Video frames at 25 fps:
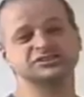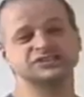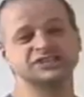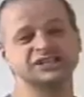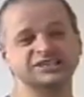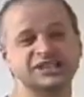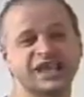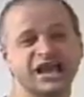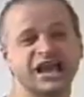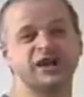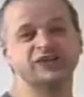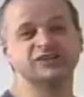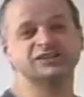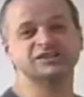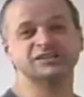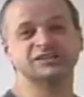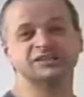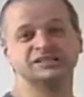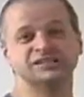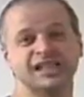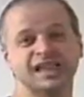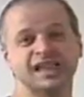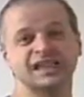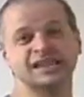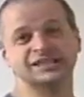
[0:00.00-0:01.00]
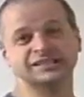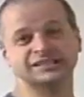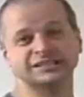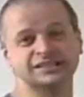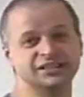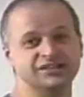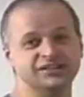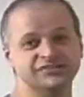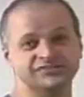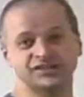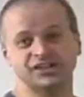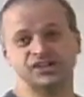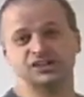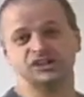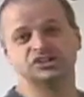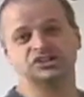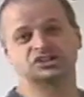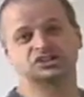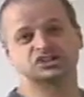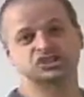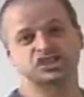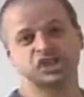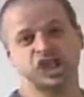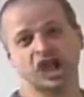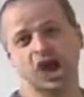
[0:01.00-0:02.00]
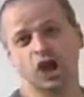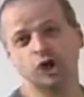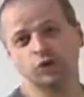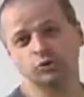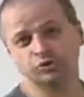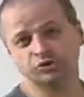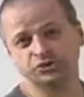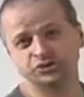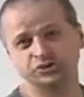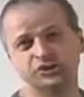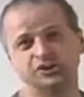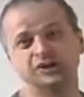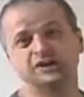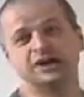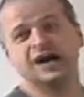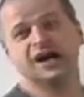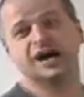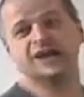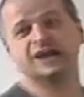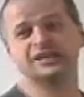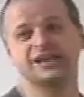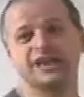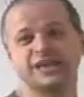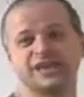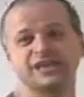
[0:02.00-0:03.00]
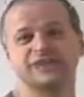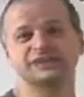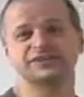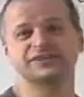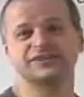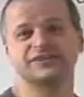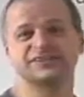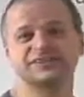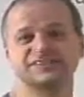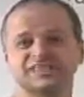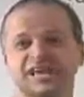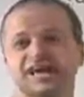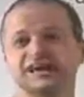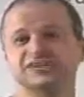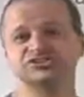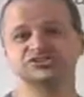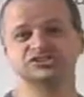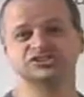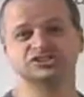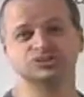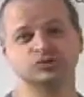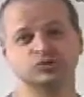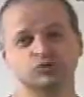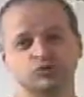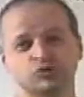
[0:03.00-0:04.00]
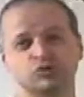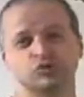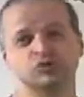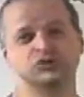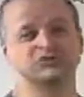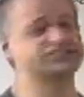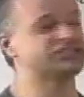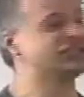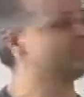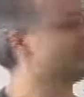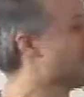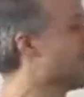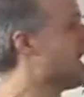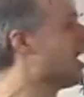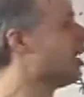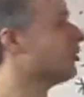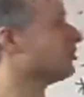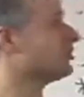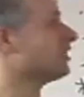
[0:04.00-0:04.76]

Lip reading: it out. Negative, snout. A negative test rules it out.